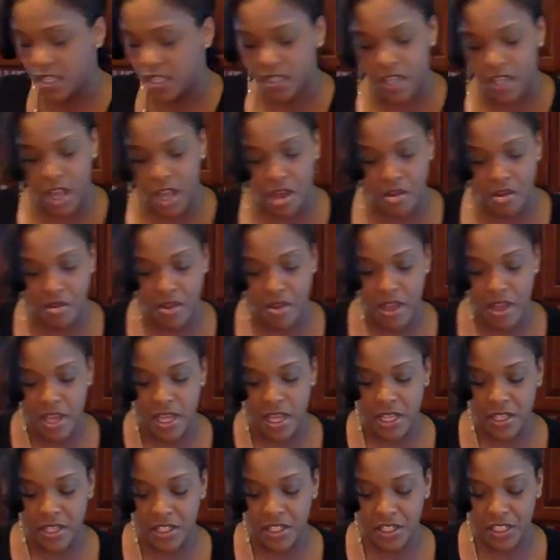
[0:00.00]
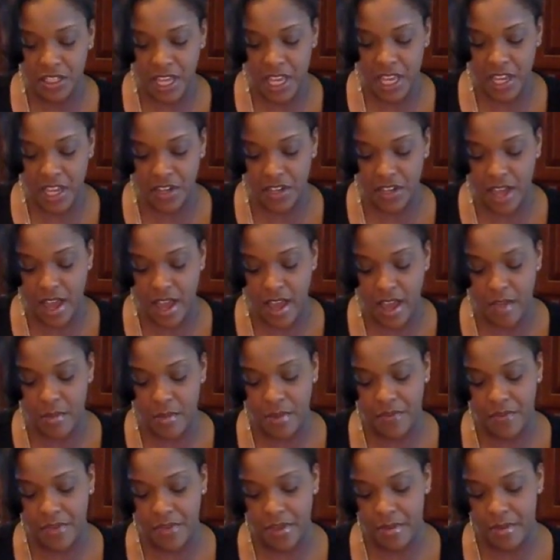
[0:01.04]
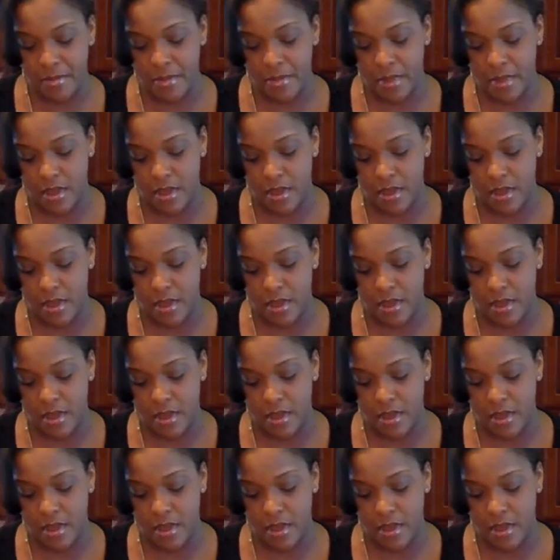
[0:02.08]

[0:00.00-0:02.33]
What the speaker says: so just take your time with them.